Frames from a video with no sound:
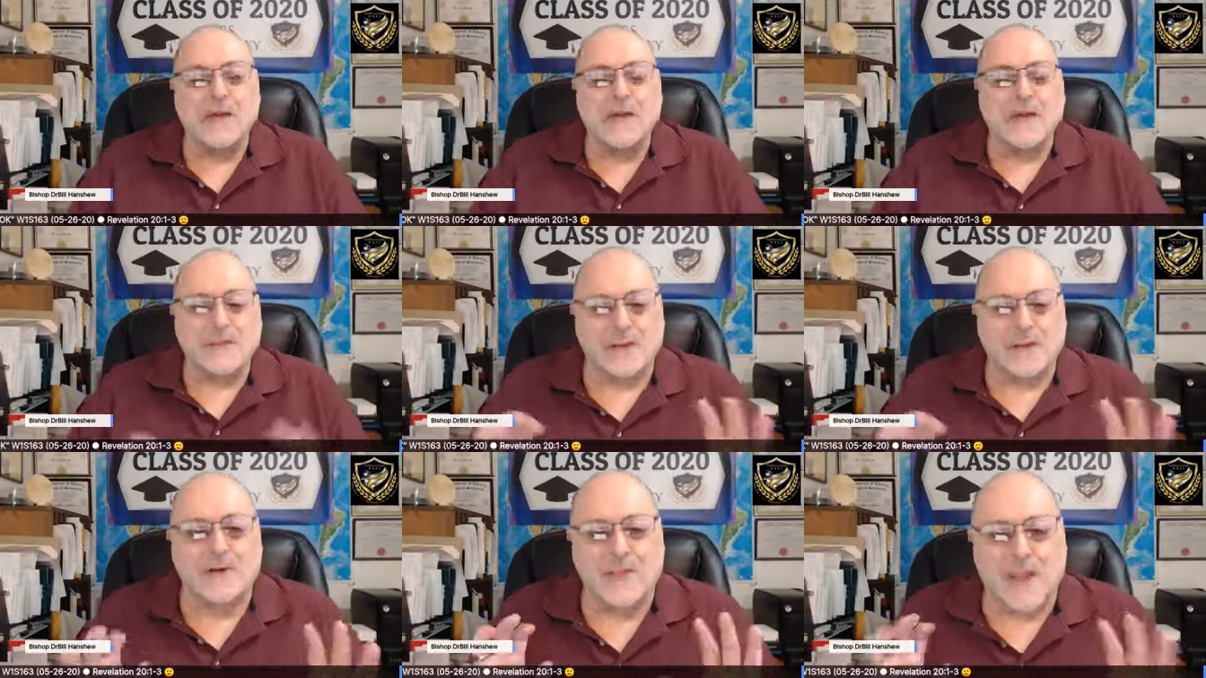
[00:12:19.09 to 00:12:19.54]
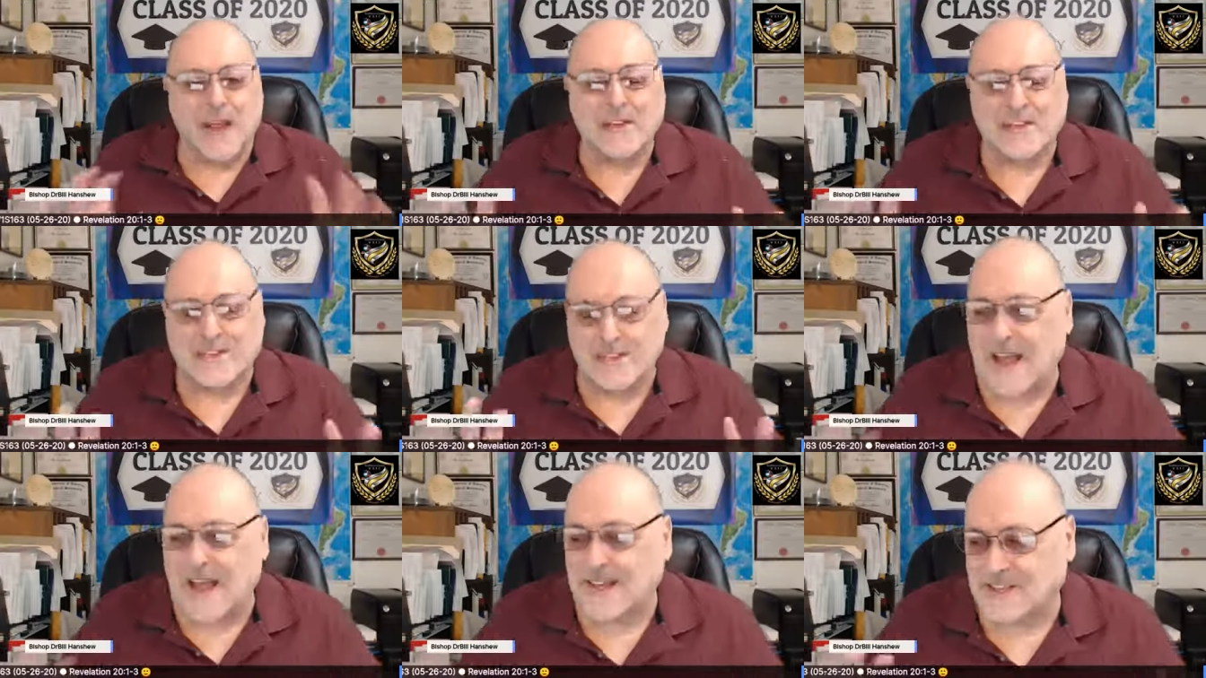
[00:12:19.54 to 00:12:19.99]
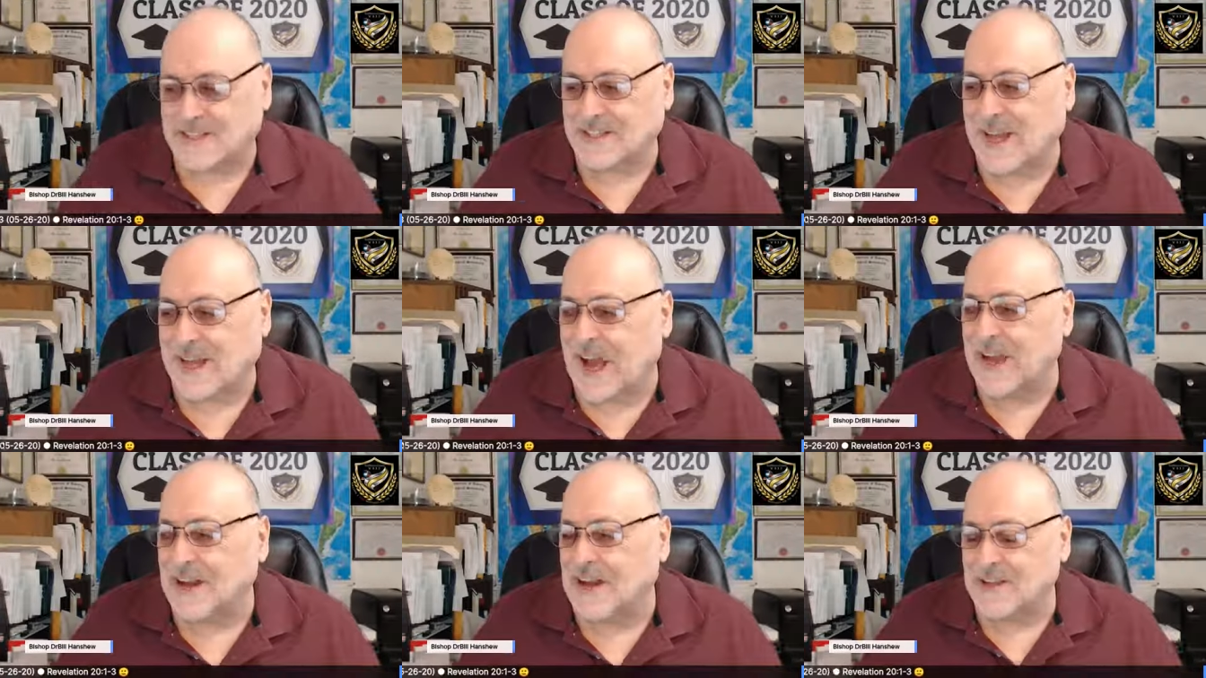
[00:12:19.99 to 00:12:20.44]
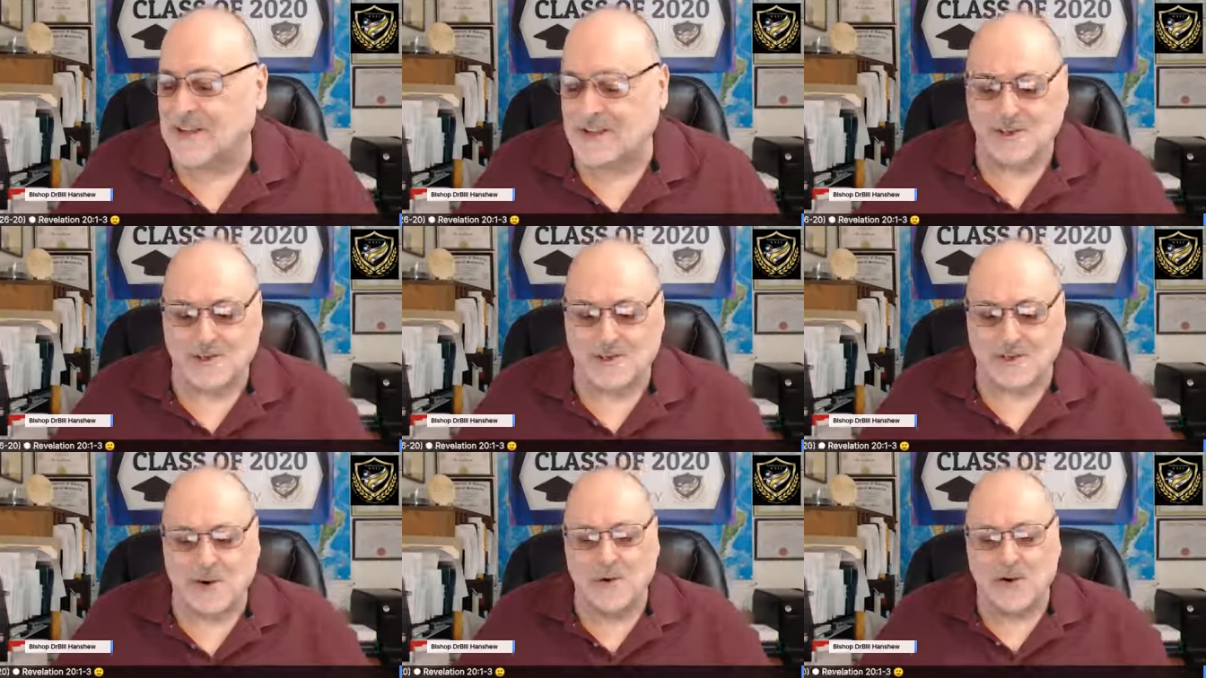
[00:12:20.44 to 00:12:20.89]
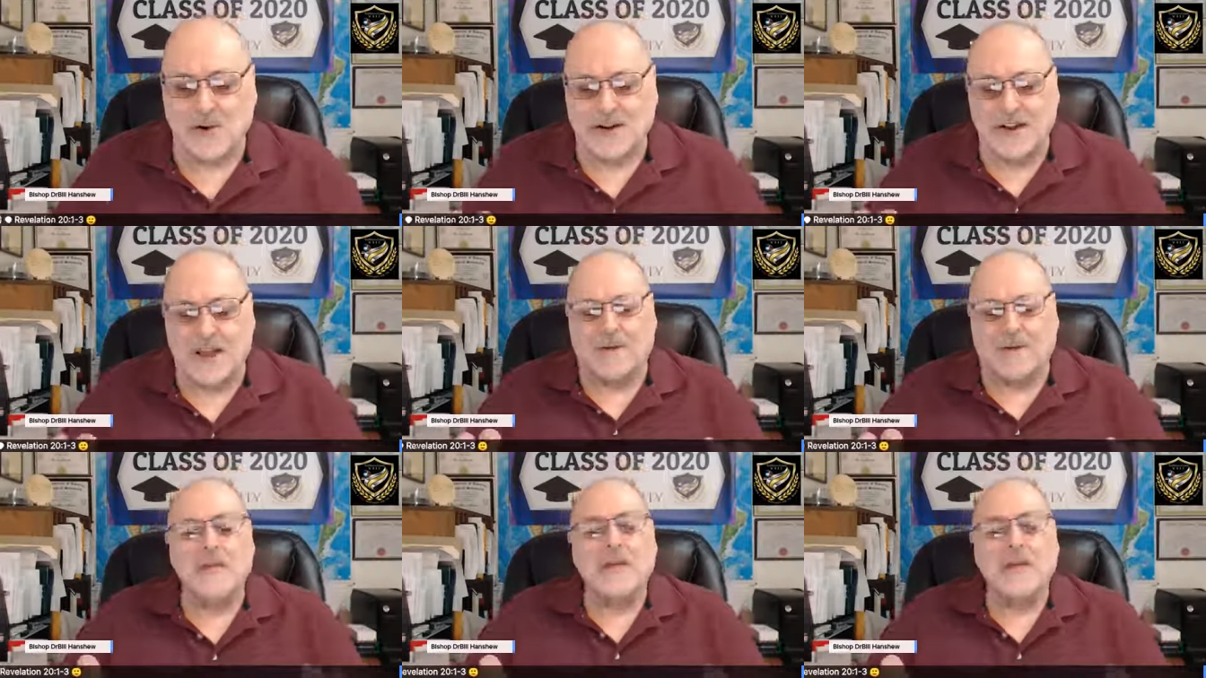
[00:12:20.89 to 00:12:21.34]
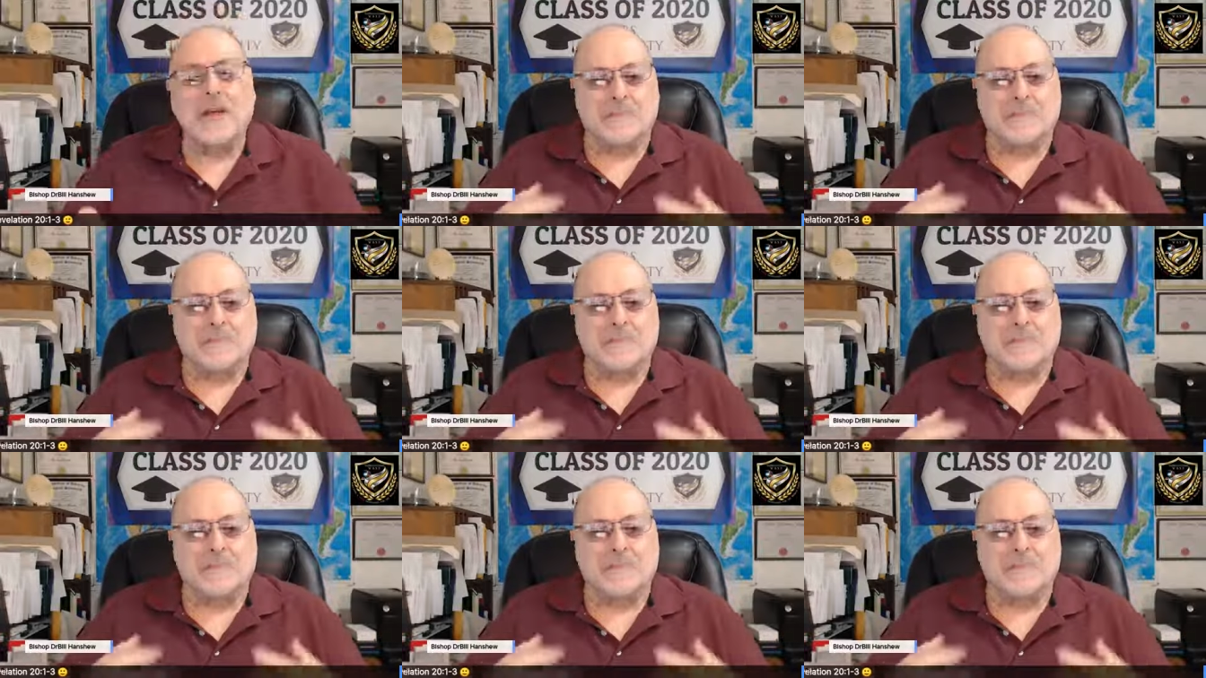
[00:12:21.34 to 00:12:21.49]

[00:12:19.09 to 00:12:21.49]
so that that's kind of the story now